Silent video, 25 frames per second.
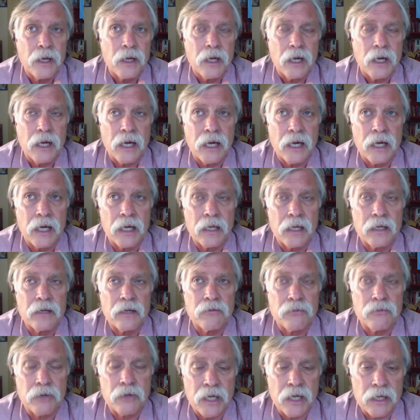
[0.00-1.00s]
And
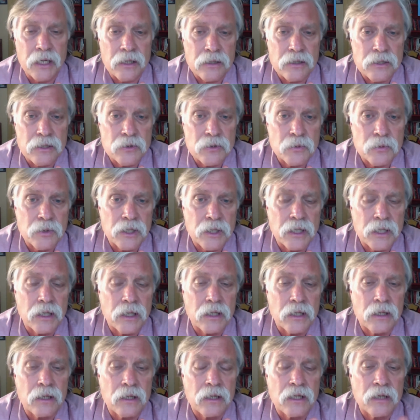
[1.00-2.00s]
if we get it this
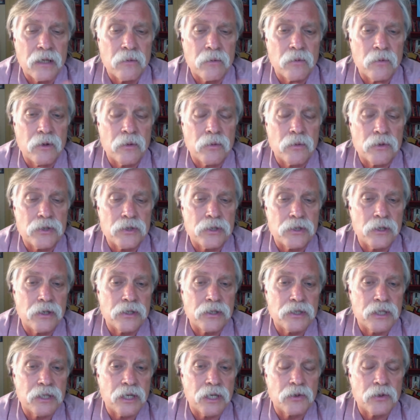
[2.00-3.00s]
weekend, then we will start
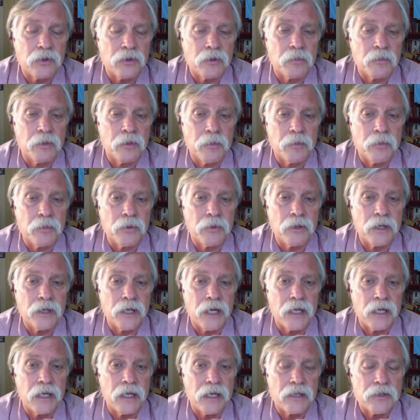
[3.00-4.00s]
scheduling people
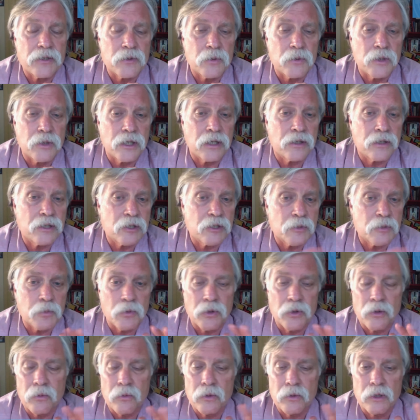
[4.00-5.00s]
again next week. At this
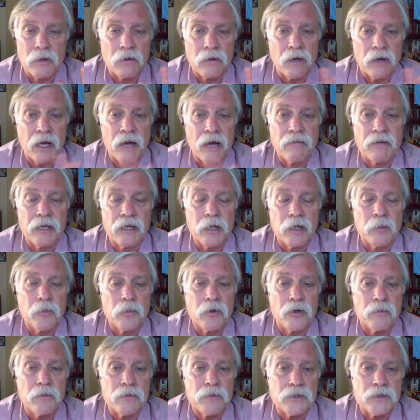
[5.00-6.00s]
point, we don't have any
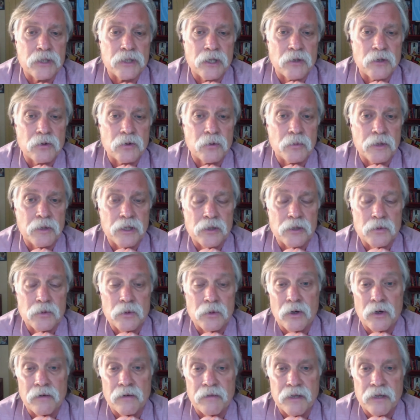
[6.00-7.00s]
appointments scheduled because we
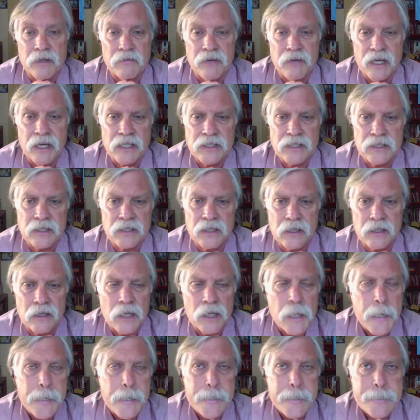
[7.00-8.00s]
don't have any vaccine.
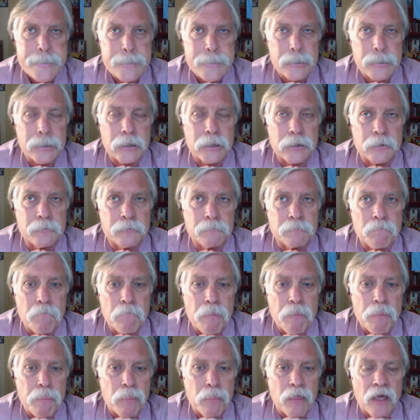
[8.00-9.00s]

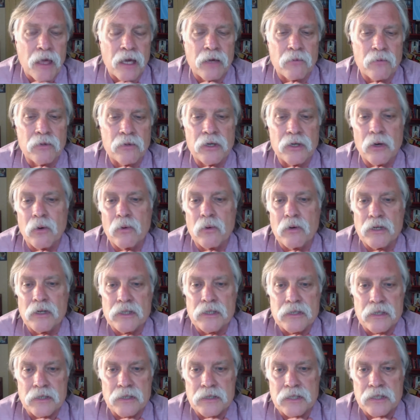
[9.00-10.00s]
And we don't want to
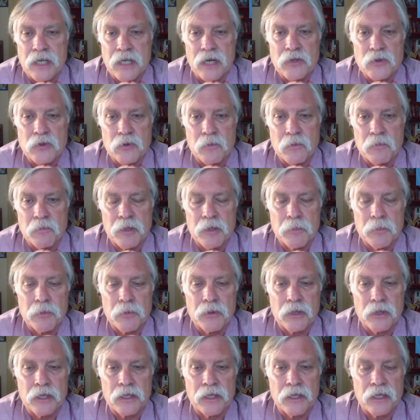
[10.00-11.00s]
start scheduling
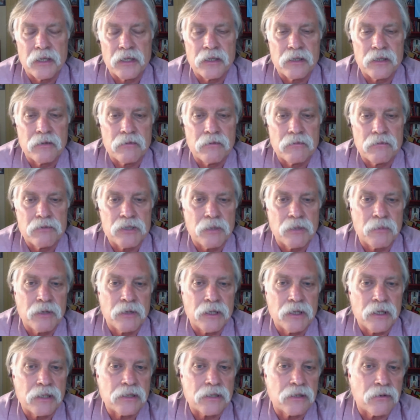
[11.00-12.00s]
people and then the shipment
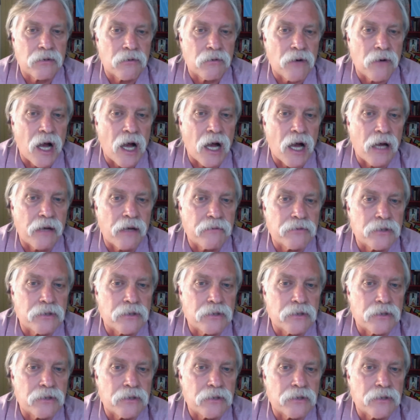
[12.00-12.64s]
doesn't arrive.